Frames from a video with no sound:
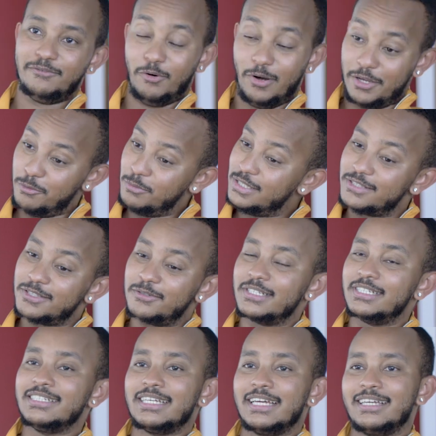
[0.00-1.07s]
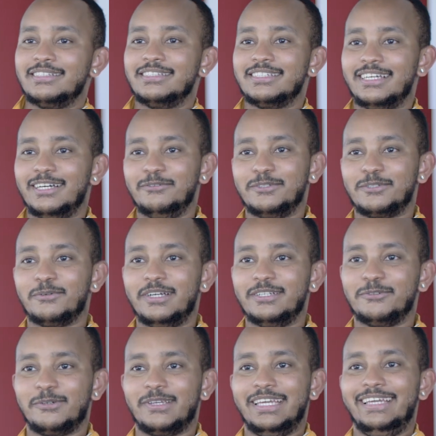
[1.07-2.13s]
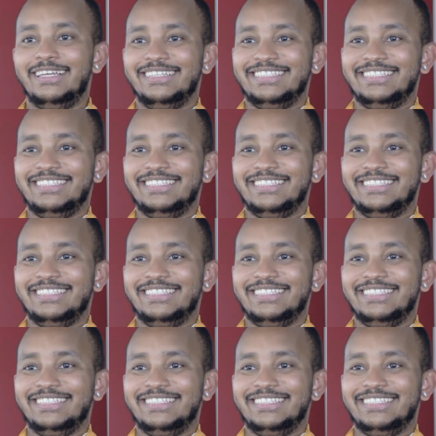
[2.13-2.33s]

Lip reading: For a uni student, I can say I was quite okay.